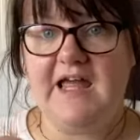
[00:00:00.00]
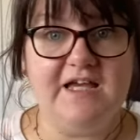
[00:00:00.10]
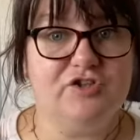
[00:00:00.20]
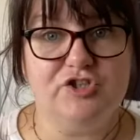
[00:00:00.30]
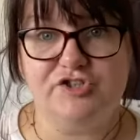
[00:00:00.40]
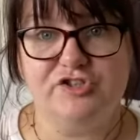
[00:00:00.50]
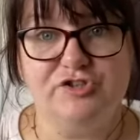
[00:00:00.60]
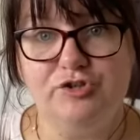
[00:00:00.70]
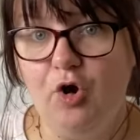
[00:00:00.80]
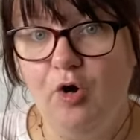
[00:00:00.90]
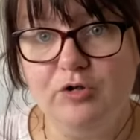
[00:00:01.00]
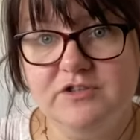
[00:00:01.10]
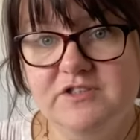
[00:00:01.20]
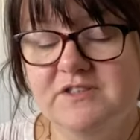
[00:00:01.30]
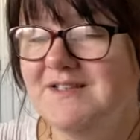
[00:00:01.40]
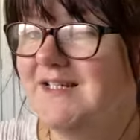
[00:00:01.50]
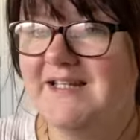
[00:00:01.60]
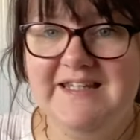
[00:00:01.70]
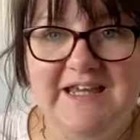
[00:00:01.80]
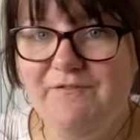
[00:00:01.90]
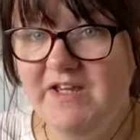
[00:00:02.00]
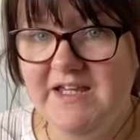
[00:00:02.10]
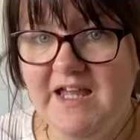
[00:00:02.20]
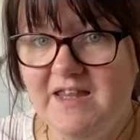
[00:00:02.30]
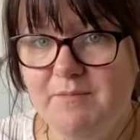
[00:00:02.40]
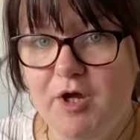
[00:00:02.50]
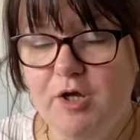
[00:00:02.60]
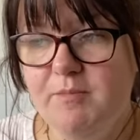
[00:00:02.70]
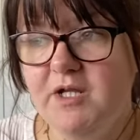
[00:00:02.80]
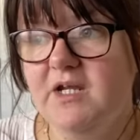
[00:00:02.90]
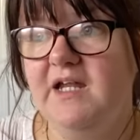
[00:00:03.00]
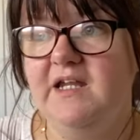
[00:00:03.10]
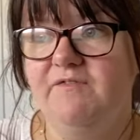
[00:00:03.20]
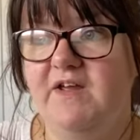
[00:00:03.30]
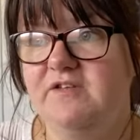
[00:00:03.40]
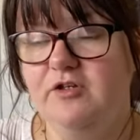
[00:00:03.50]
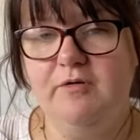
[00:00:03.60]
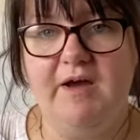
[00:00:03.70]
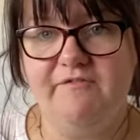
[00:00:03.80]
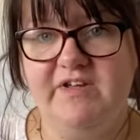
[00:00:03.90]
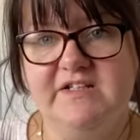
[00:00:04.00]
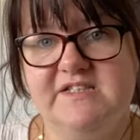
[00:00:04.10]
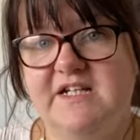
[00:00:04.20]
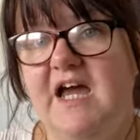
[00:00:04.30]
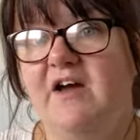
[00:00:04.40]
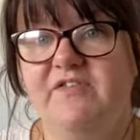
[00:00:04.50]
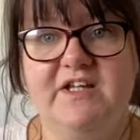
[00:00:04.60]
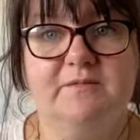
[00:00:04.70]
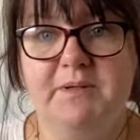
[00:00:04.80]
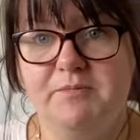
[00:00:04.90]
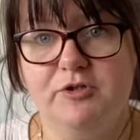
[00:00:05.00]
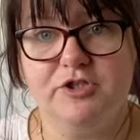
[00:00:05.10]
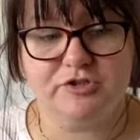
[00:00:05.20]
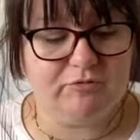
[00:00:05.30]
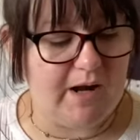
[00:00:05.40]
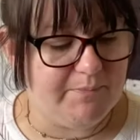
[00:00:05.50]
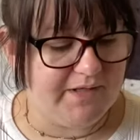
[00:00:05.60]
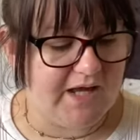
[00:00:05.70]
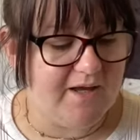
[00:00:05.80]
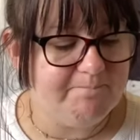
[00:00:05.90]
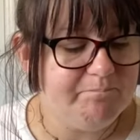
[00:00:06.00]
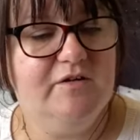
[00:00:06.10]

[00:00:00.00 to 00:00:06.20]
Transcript: they're just not giving at the moment, and if they do have things in it, I think people are just grabbing it.